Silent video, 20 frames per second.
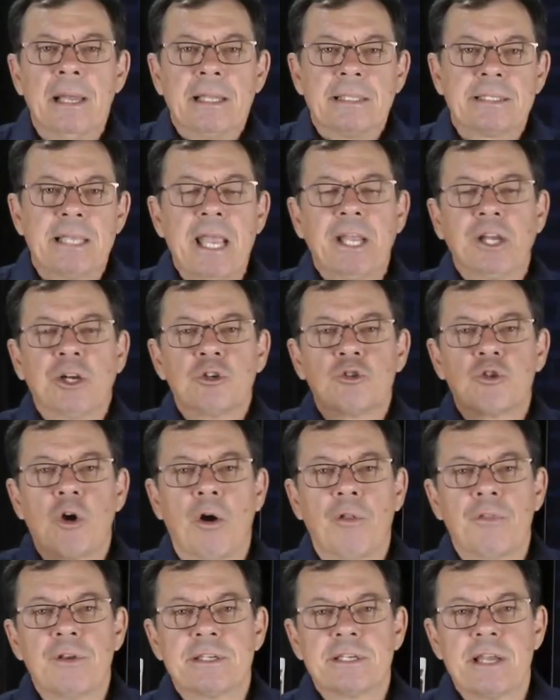take
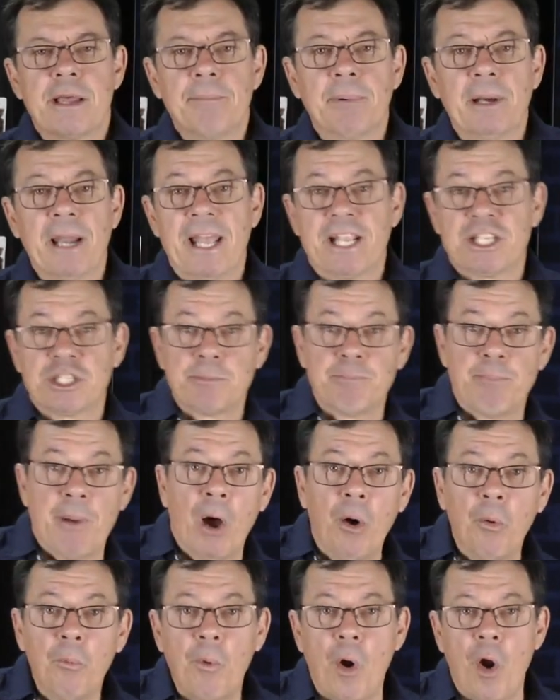control of the temple,
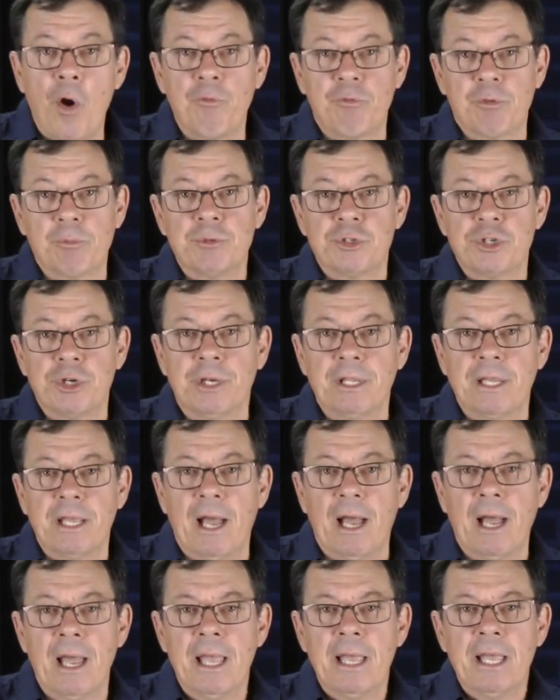expel Rome from
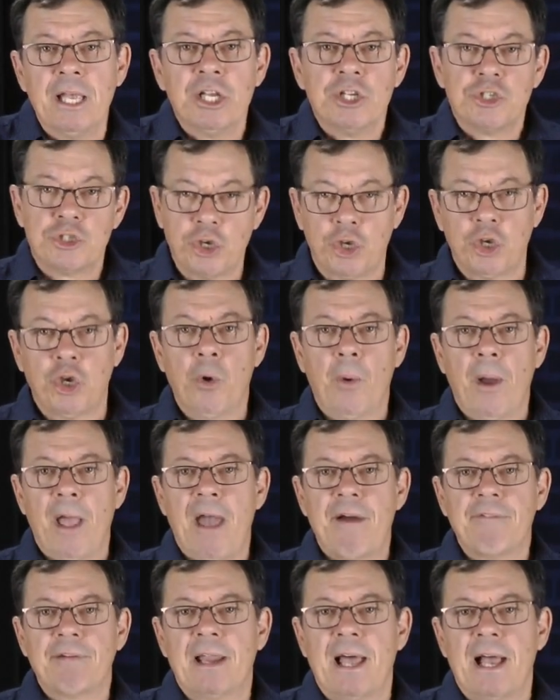Judea, secure
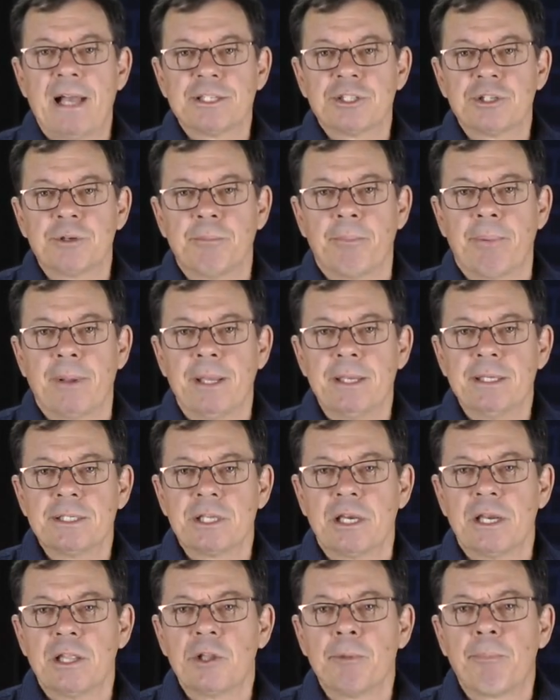everlasting peace,
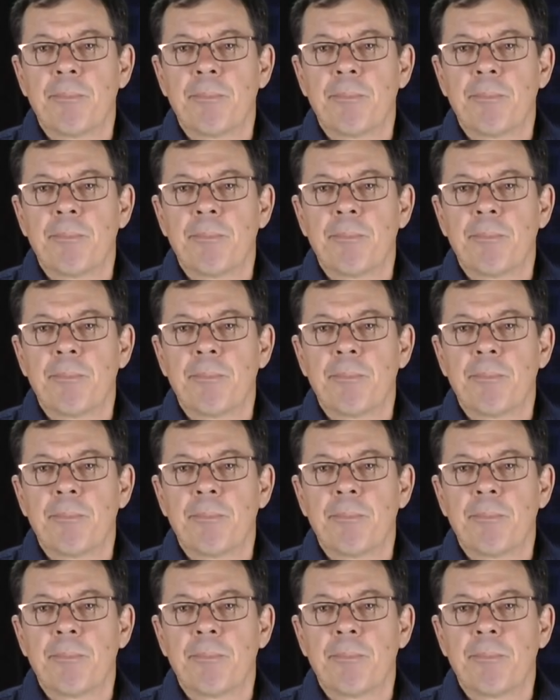and in the